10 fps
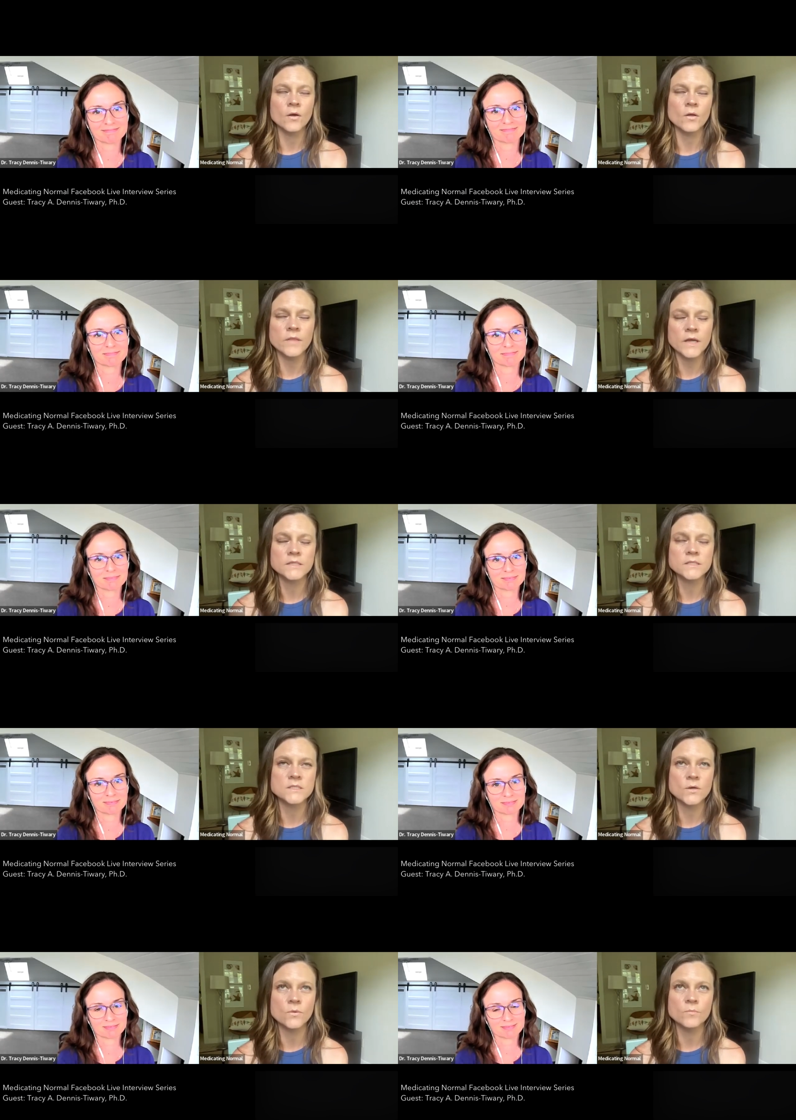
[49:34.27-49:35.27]
Speaker 1: all that is
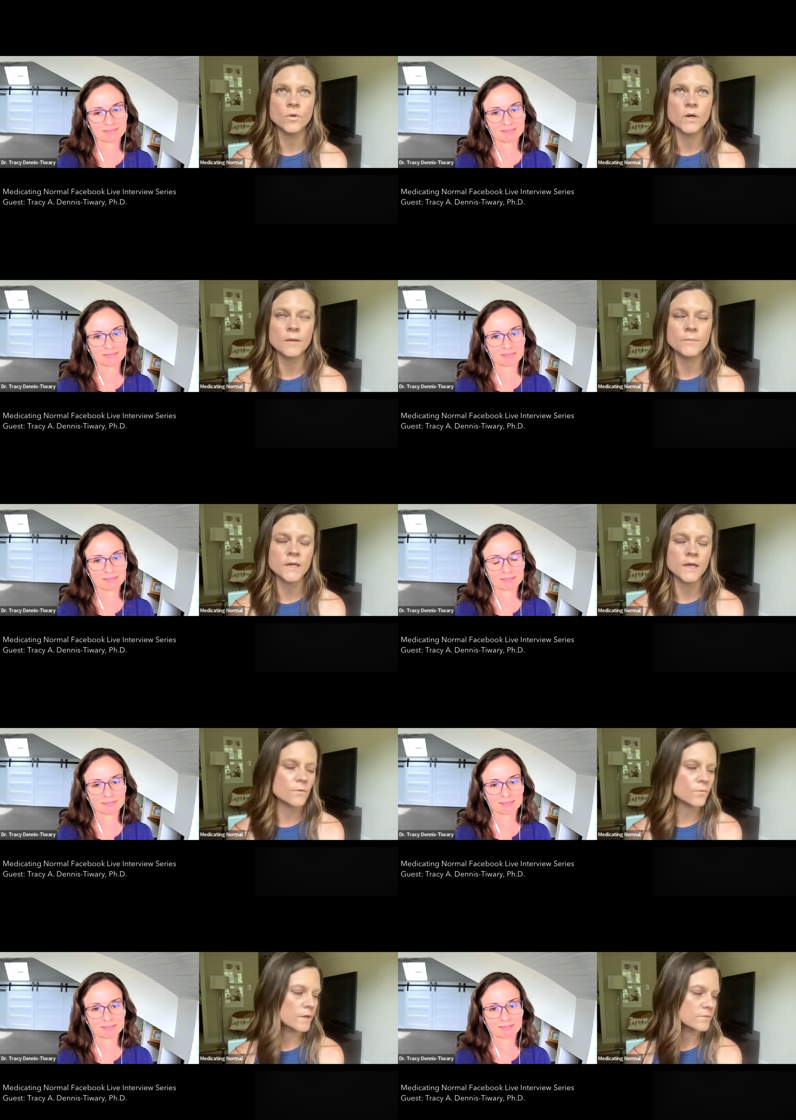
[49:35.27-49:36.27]
so important. I mean,
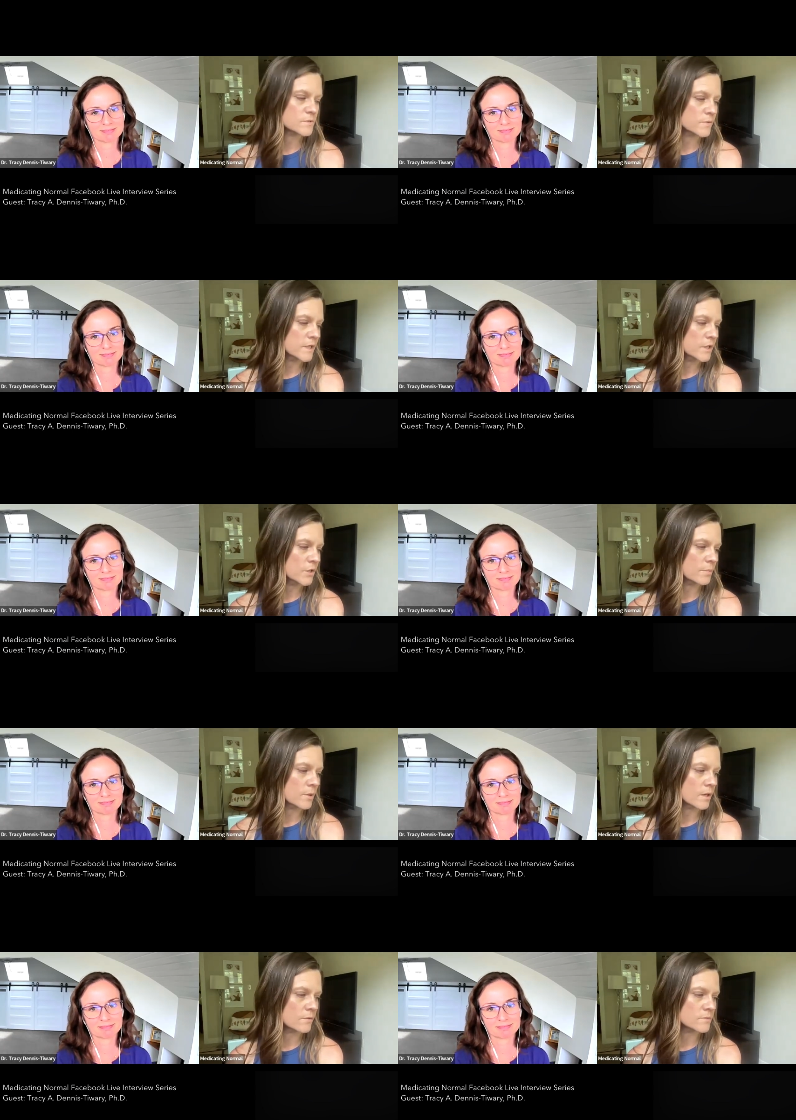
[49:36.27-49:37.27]
I, when I was reading your
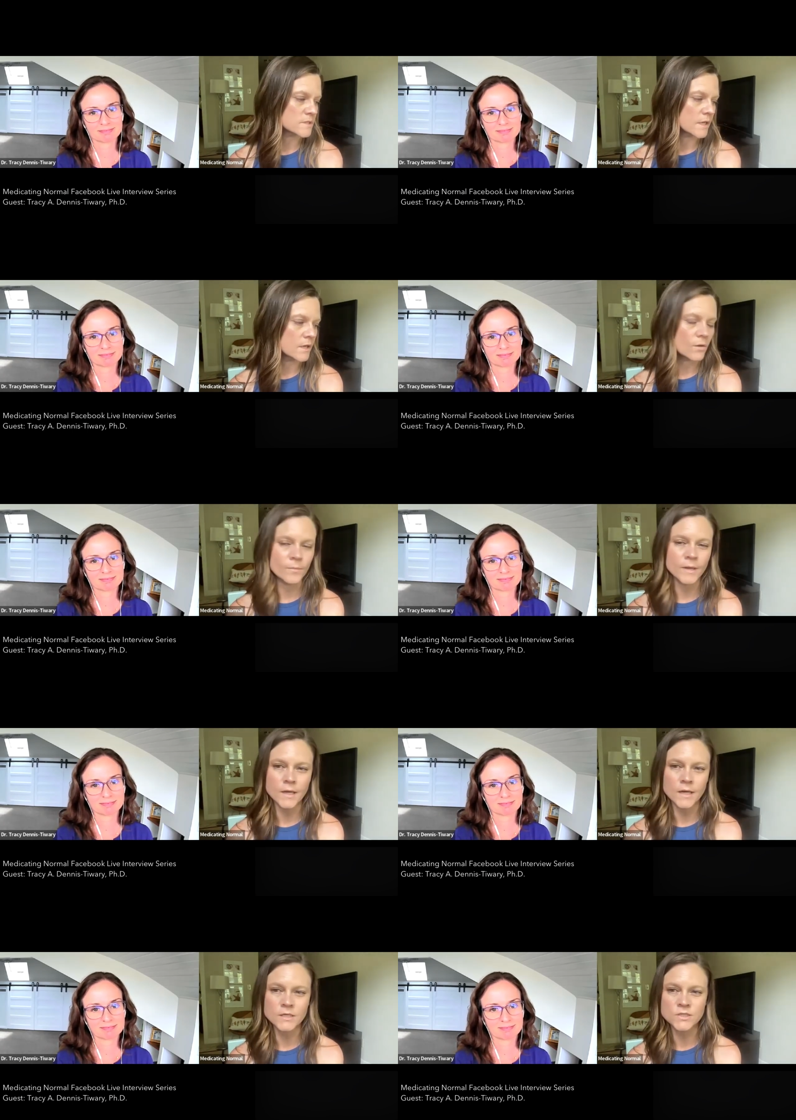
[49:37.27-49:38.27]
book, I was like, oh my
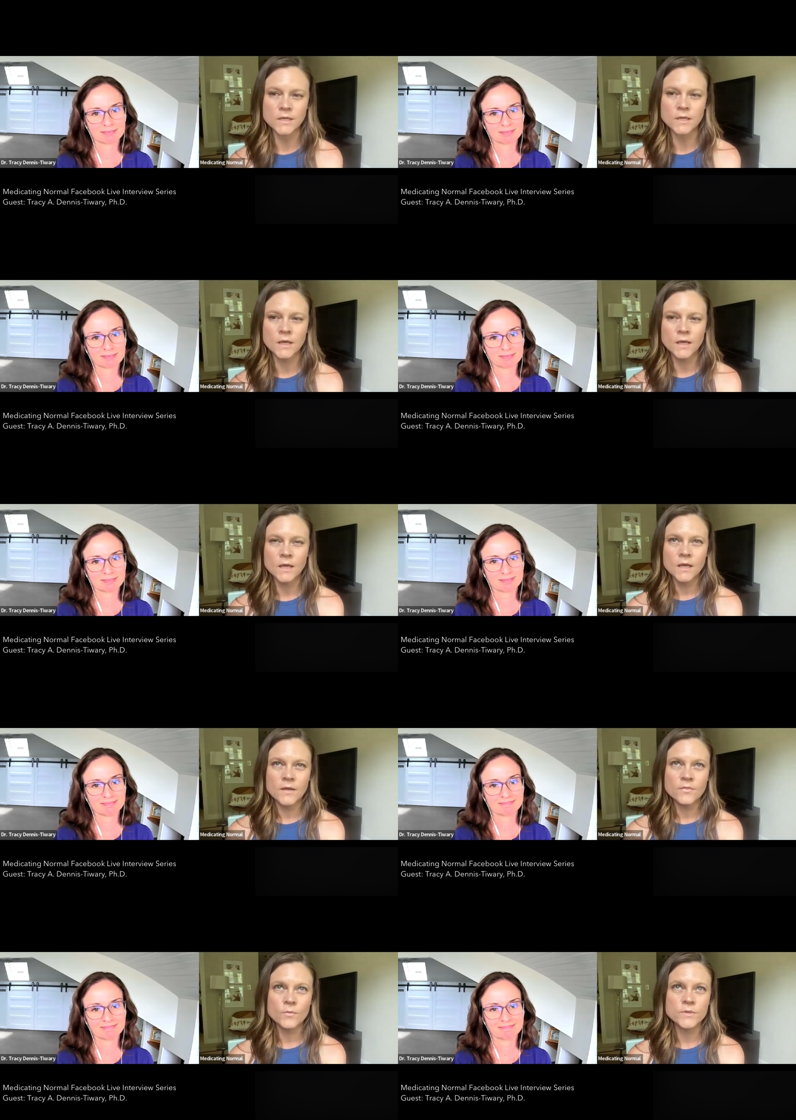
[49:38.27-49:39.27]
gosh, like
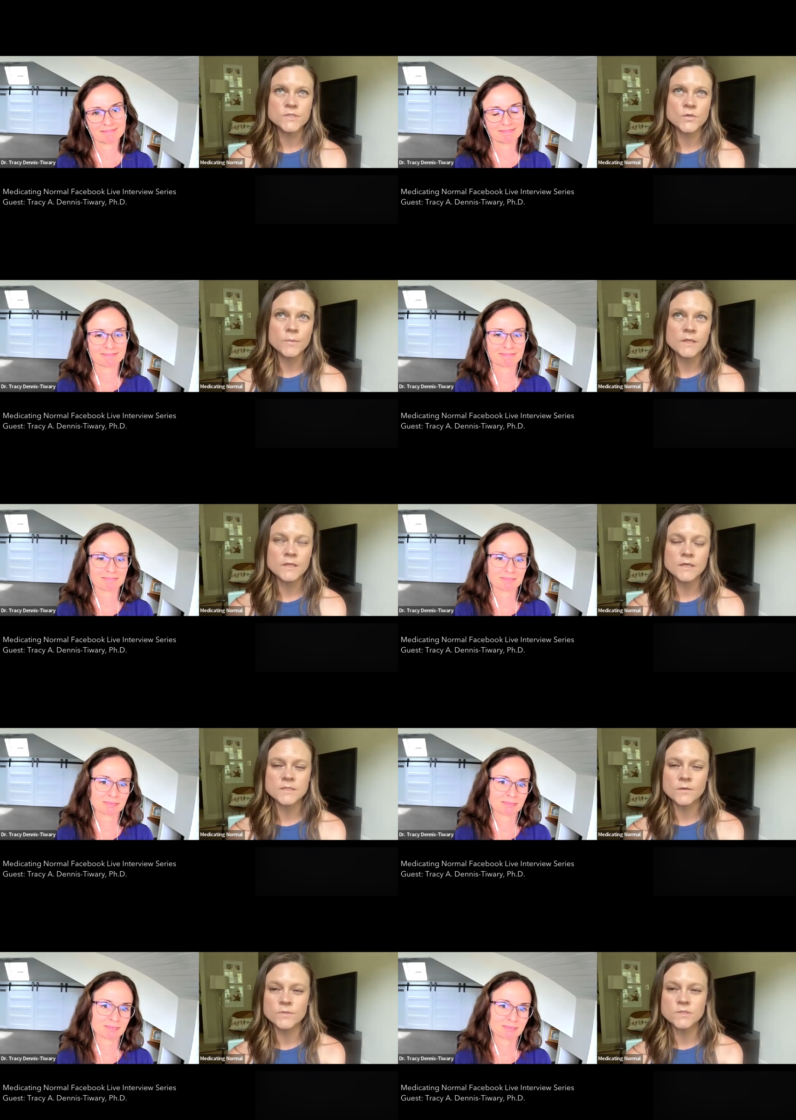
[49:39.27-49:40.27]
there were so many
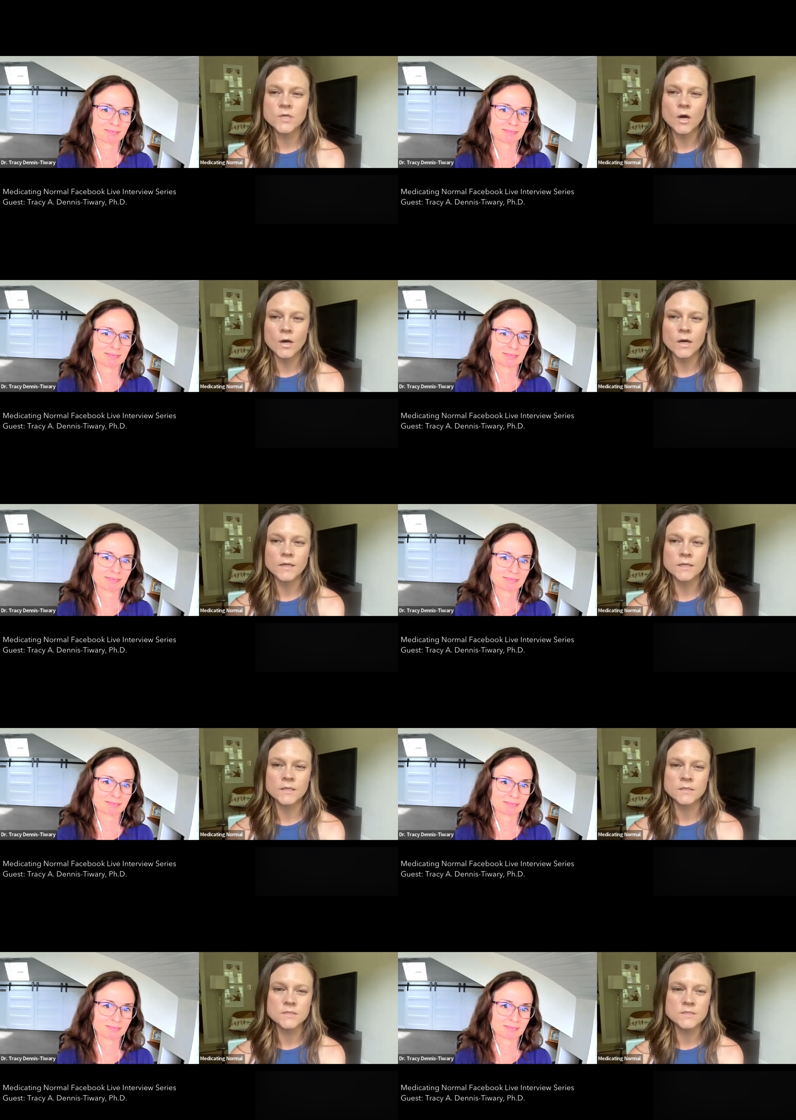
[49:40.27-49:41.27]
things I was taught
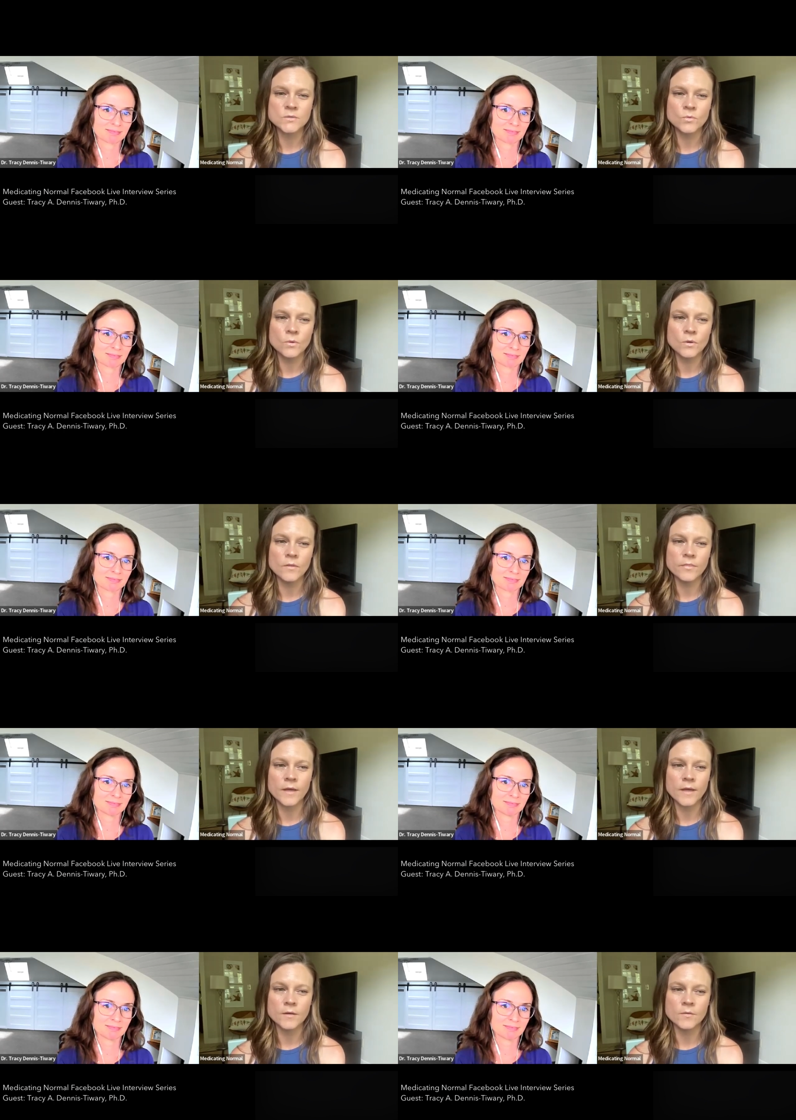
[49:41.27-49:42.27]
in school
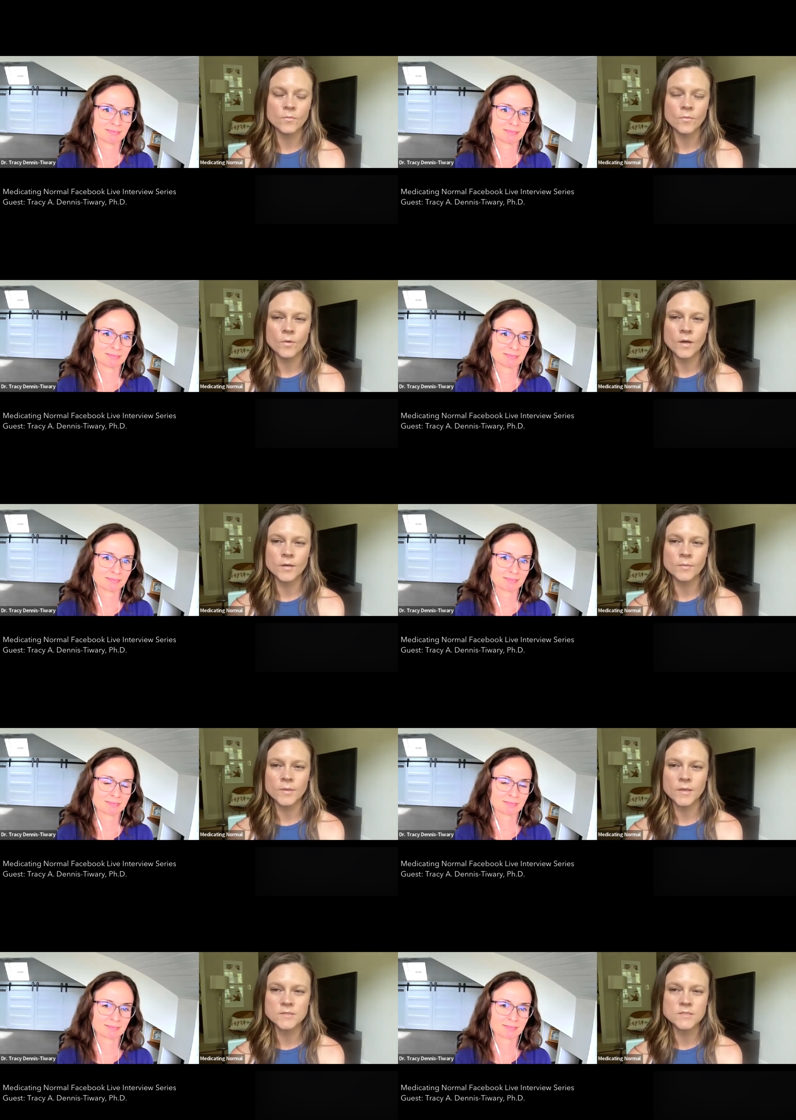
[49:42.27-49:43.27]
that wound up
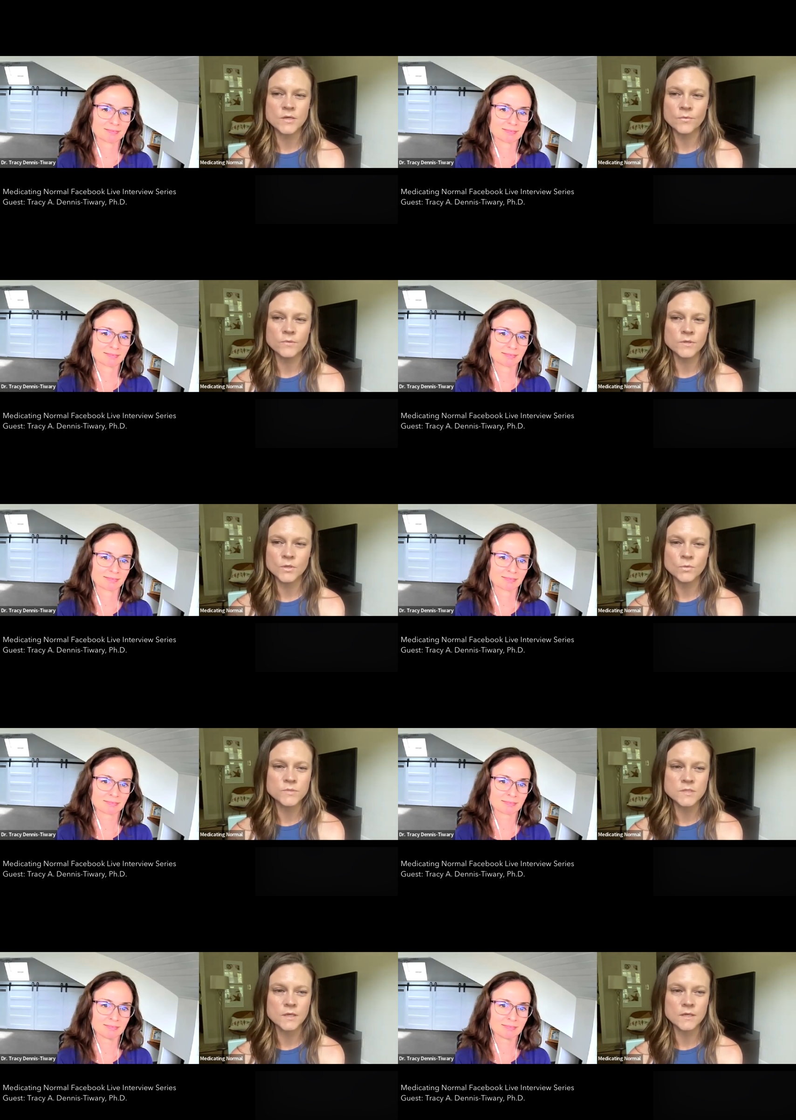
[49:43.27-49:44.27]
being so
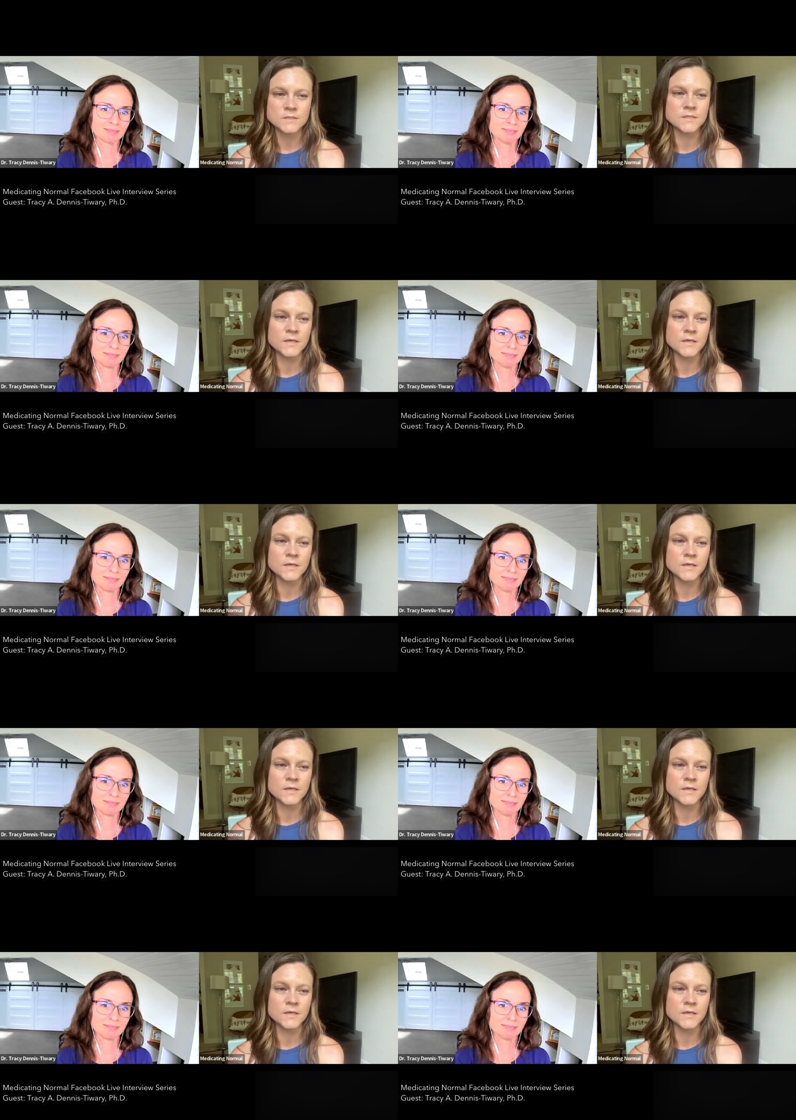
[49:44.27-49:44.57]
useless,